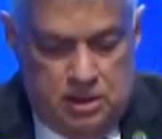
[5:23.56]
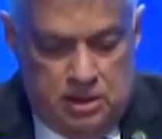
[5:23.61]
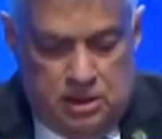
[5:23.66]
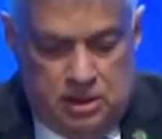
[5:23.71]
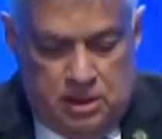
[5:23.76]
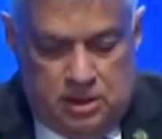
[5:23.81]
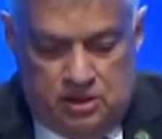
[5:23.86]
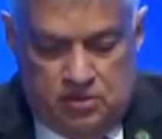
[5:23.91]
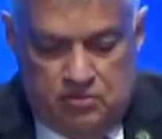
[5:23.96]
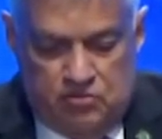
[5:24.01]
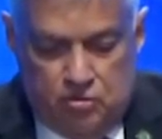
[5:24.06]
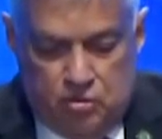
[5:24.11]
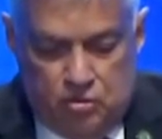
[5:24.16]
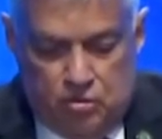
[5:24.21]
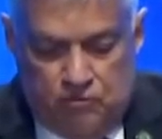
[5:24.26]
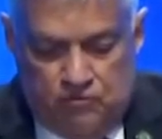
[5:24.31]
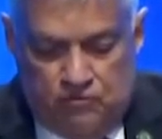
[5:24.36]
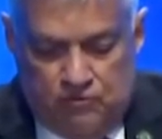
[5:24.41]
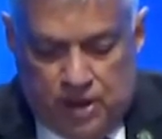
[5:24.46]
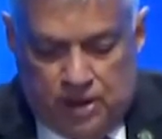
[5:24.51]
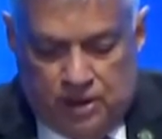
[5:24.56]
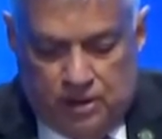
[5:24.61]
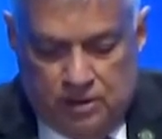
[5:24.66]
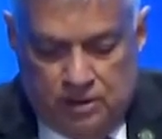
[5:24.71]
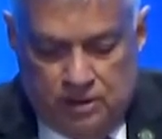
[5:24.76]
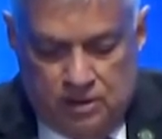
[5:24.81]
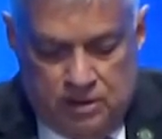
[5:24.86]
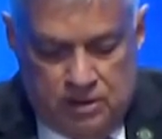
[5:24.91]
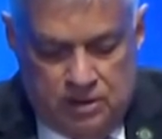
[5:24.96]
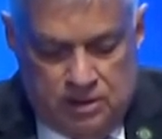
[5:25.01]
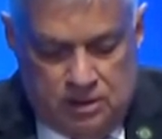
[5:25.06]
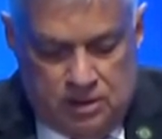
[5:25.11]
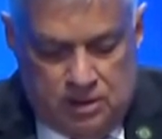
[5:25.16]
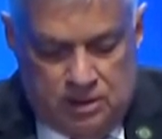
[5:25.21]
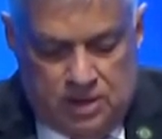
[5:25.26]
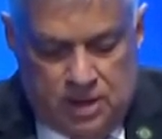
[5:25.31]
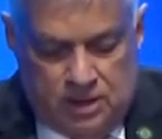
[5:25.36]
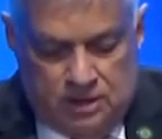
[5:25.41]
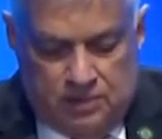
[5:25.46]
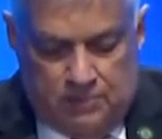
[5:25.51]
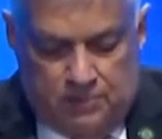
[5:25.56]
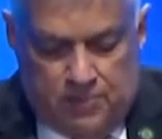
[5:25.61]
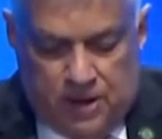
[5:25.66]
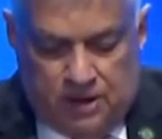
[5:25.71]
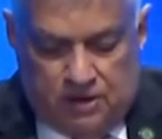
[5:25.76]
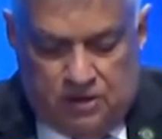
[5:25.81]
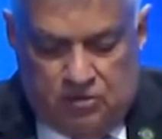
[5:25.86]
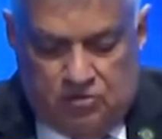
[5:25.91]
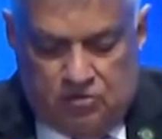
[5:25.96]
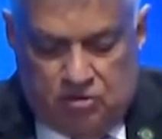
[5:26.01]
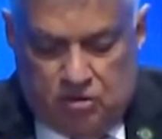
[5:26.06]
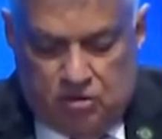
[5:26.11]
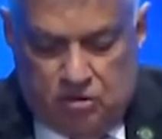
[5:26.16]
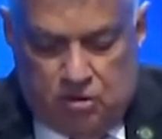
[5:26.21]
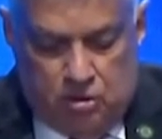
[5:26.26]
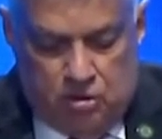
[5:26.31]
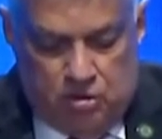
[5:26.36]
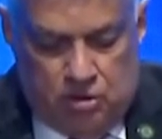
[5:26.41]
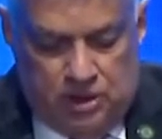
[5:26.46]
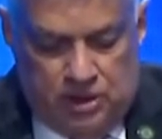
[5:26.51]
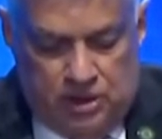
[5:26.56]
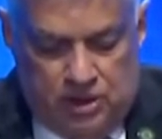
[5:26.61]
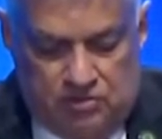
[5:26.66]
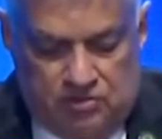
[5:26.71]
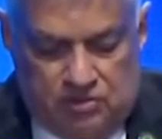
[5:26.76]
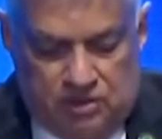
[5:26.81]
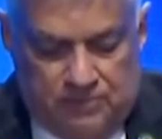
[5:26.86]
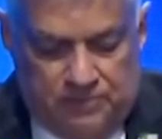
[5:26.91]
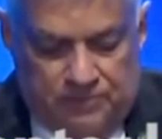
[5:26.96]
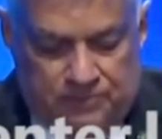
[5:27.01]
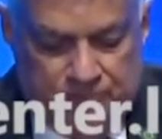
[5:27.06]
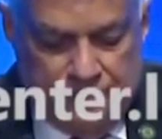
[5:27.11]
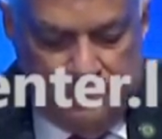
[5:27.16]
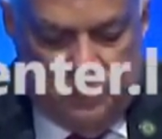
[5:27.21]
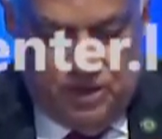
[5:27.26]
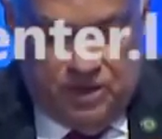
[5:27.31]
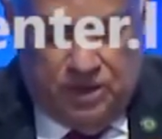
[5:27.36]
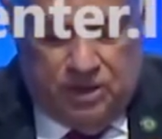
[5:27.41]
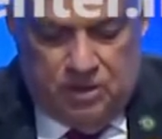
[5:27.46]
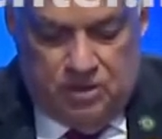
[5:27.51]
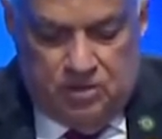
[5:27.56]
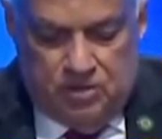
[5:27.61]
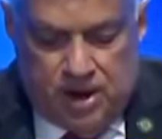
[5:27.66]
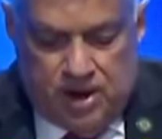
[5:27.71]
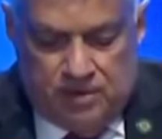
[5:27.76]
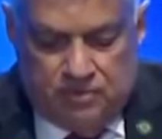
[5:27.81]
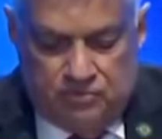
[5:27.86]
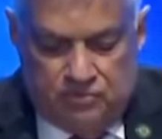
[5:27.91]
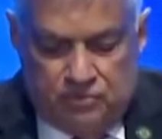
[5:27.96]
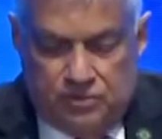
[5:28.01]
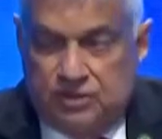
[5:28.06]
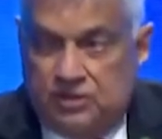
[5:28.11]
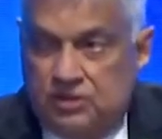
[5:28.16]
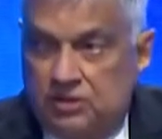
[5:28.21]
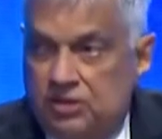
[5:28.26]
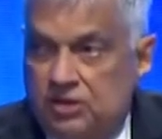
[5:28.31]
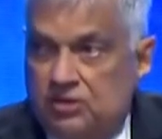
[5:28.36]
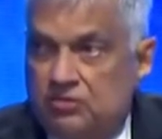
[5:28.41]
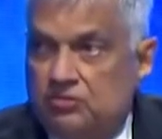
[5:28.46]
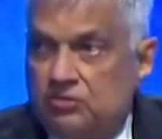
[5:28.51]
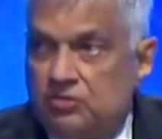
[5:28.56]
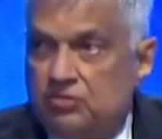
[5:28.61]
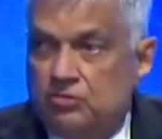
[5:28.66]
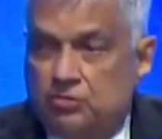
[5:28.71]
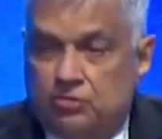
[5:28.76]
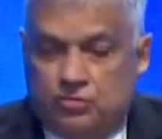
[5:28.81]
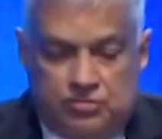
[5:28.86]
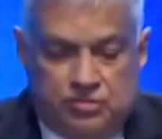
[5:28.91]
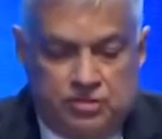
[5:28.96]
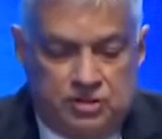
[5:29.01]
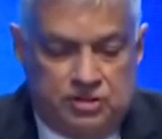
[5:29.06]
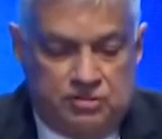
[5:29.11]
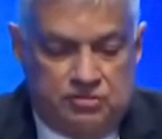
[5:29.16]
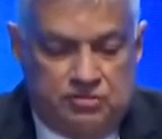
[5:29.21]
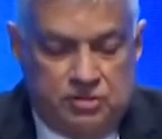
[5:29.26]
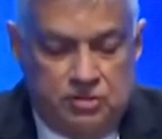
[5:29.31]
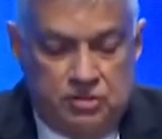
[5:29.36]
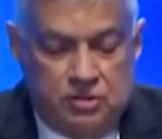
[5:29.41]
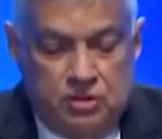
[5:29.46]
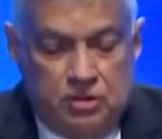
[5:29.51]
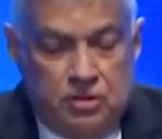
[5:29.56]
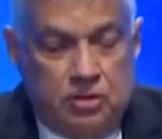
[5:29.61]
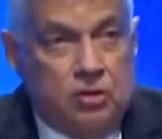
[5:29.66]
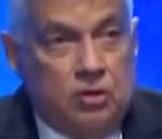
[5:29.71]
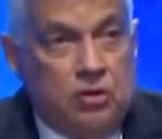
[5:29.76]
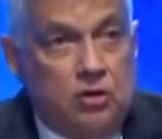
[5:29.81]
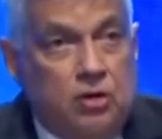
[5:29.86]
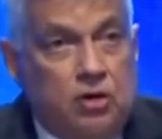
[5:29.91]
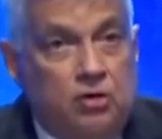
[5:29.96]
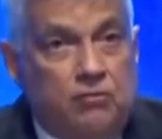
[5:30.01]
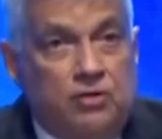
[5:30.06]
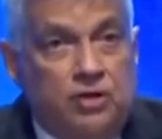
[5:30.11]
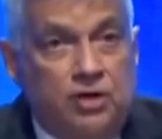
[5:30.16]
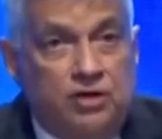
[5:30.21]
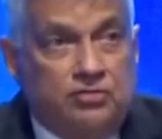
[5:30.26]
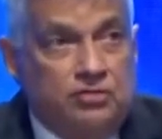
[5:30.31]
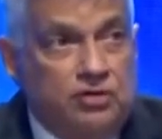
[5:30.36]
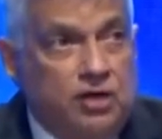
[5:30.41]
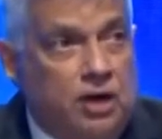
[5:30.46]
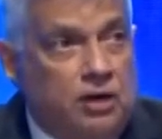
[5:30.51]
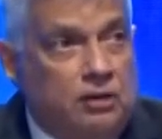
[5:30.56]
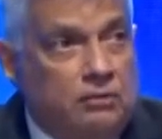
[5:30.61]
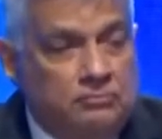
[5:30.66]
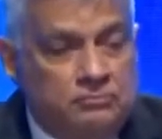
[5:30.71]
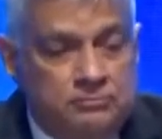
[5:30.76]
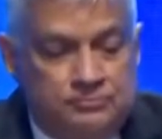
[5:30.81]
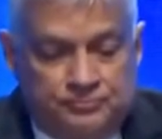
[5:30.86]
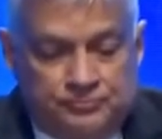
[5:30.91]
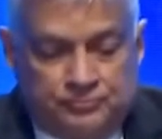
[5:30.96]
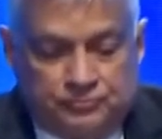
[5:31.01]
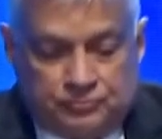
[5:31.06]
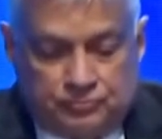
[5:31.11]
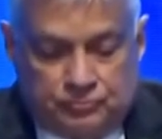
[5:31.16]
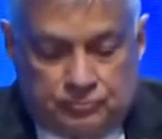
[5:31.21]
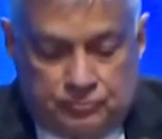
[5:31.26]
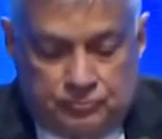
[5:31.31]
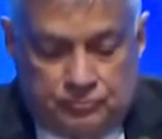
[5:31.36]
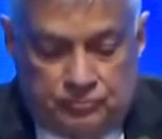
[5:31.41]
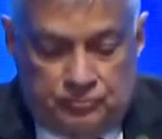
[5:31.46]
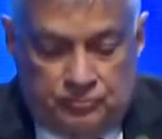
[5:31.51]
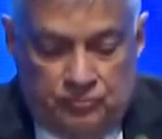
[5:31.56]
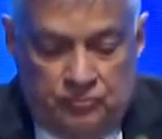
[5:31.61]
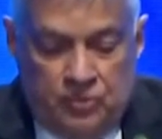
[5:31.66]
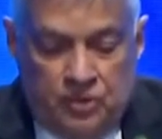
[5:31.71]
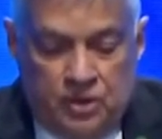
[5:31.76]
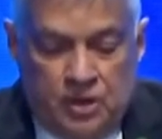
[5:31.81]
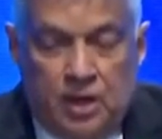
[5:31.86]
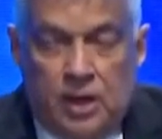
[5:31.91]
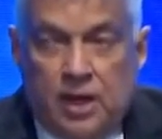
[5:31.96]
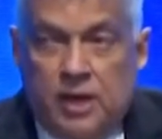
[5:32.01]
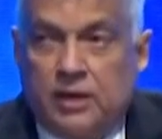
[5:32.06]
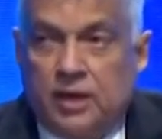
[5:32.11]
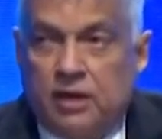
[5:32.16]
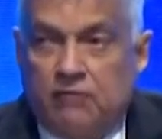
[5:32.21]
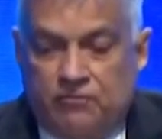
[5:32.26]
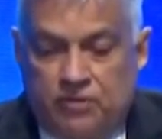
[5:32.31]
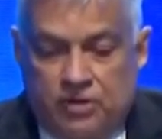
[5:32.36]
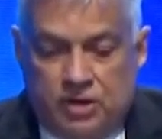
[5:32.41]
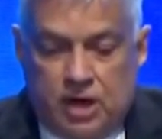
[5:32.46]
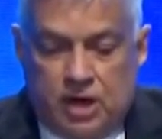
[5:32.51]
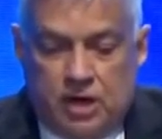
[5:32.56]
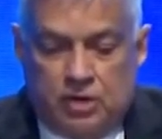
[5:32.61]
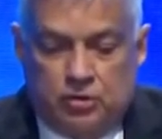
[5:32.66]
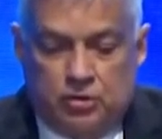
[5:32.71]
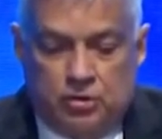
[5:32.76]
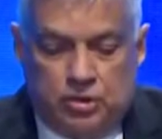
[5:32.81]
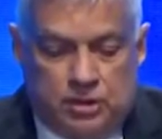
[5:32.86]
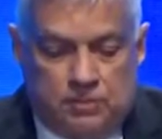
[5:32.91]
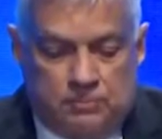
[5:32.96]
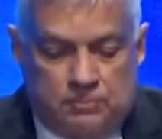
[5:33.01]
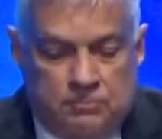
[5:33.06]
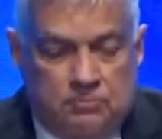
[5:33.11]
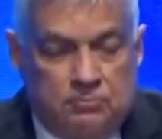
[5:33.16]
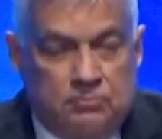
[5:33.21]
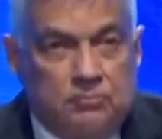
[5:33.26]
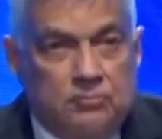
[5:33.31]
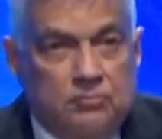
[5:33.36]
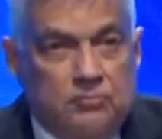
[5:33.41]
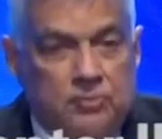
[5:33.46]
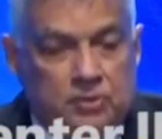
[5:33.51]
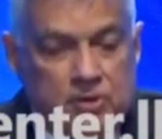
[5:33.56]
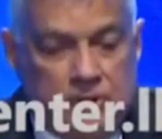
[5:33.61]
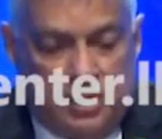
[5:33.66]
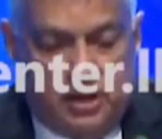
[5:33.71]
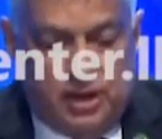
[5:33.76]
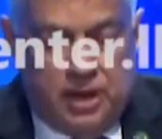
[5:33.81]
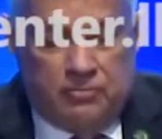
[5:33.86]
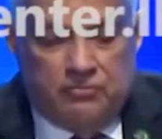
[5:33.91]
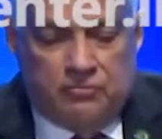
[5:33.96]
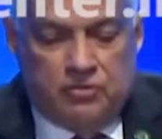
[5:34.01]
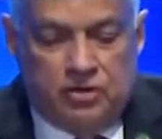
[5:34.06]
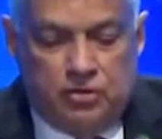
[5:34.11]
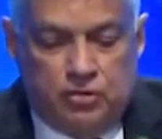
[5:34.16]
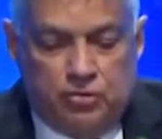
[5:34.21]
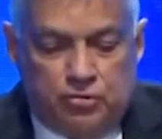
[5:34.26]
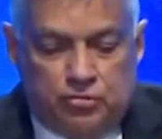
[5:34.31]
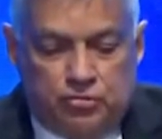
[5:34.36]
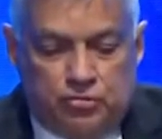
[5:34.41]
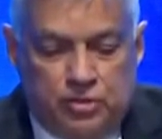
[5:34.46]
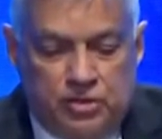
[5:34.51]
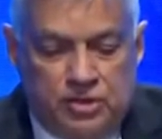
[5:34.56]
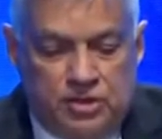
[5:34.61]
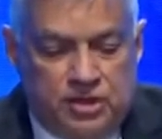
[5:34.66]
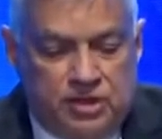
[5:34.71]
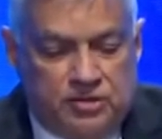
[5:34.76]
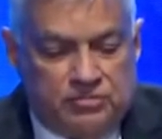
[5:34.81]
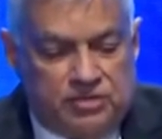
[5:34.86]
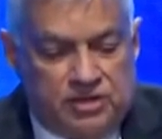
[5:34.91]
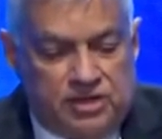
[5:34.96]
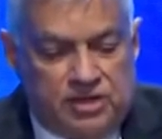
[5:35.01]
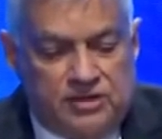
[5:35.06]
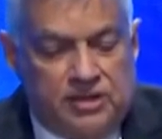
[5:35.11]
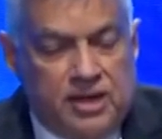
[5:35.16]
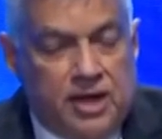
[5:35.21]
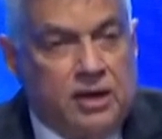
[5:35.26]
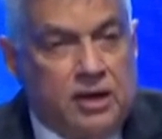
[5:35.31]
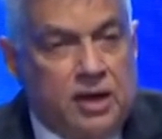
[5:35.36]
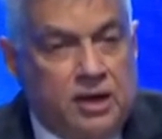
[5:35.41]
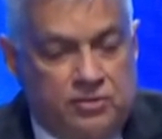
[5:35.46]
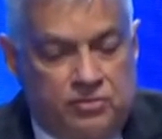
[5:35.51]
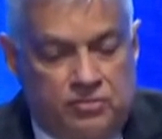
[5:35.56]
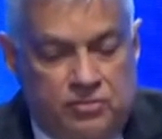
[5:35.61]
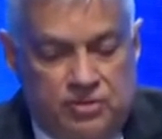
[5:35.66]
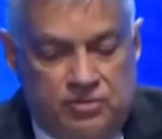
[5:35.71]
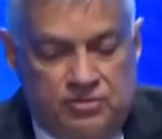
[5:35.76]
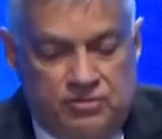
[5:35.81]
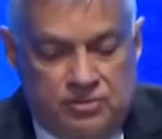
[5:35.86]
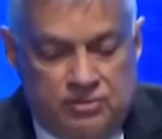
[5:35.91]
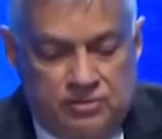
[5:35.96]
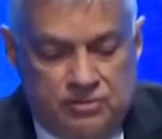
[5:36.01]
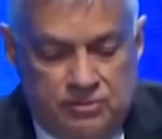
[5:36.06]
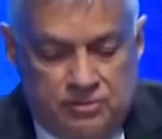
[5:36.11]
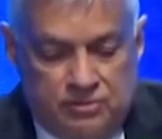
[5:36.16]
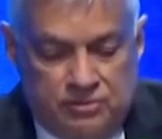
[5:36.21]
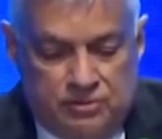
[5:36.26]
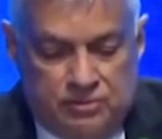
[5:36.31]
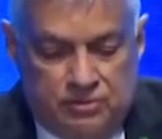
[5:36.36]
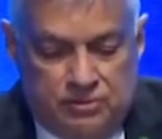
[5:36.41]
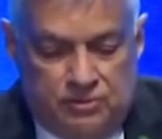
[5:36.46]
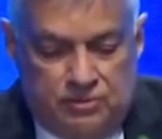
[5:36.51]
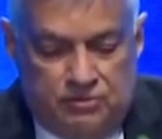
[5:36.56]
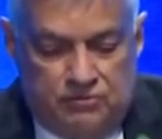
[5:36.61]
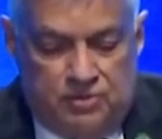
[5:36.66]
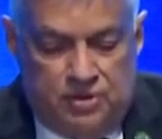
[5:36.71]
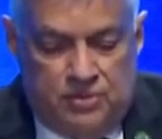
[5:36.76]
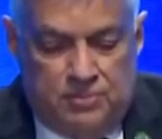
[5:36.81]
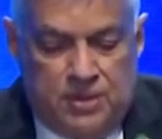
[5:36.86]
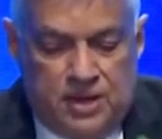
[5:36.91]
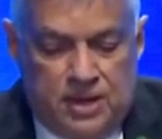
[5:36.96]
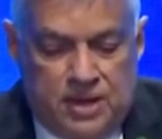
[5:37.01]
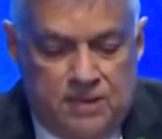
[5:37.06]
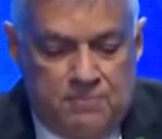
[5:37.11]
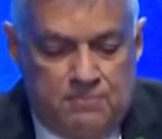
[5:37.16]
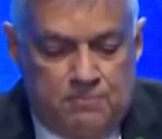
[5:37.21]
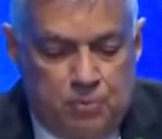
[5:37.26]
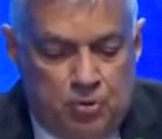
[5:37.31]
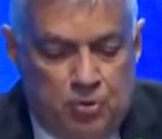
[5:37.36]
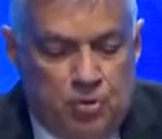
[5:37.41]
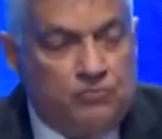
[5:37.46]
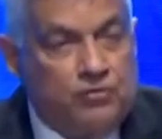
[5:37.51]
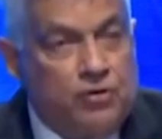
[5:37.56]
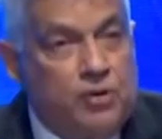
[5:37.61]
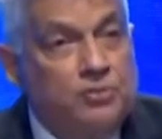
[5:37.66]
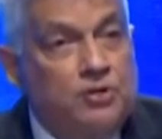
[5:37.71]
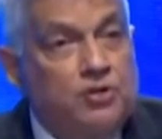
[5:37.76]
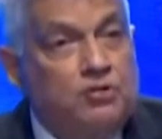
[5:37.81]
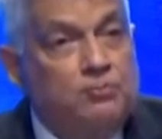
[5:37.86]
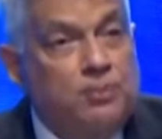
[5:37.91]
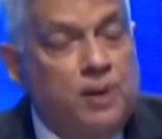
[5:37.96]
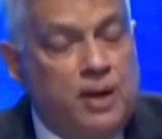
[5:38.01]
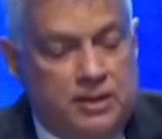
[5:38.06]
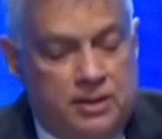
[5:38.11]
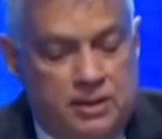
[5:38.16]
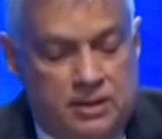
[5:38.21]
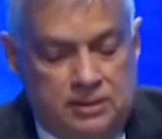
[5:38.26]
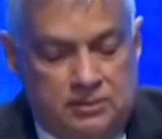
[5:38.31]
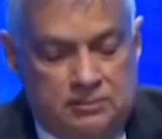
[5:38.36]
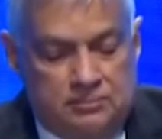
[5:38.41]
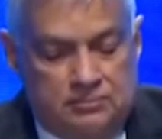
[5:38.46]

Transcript: It is known fact that the practice of colonialism transferred the rich resources of Asia and Africa to Europe and were used to industrialize their countries. We became poor from this plunder.